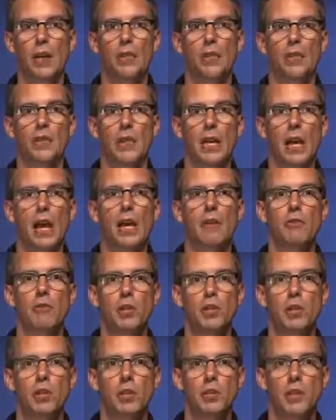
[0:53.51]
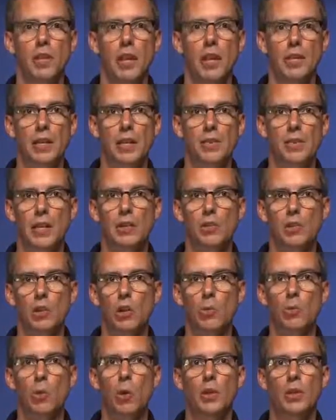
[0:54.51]
The TI have just decided there's
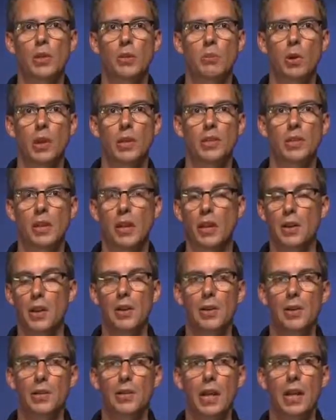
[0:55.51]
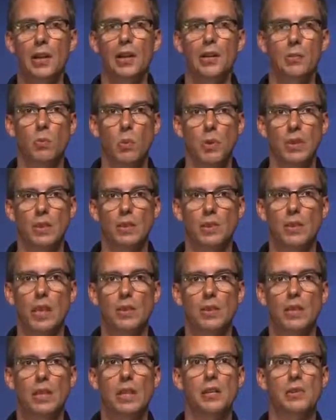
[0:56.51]
no point in writing another standard when this
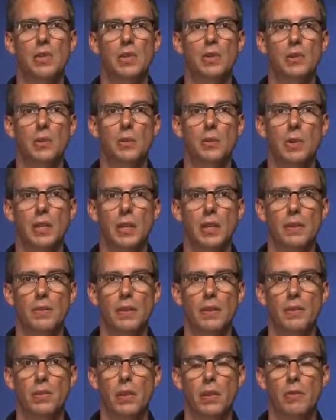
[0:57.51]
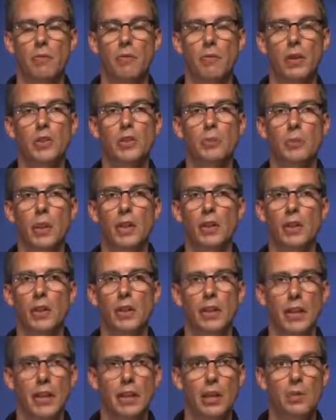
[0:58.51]
standard exists already. So
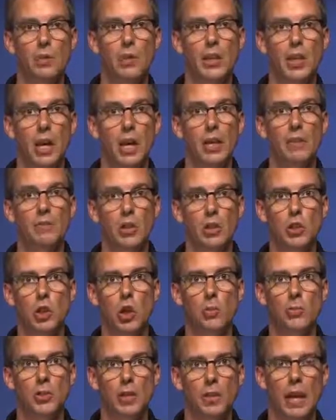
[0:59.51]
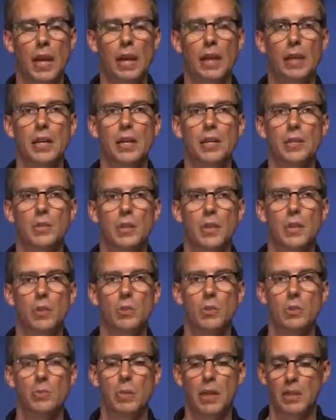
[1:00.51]
fundamentally they're going to kind of adopt that IEC
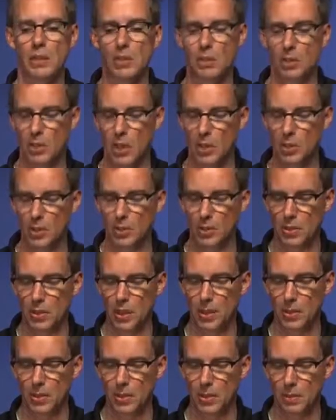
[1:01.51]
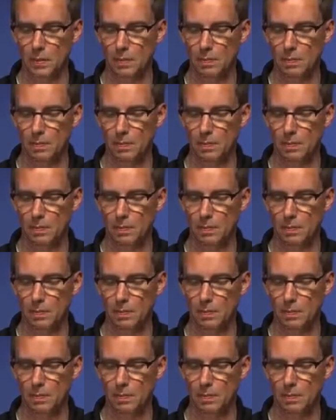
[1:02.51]
automated inspection standard.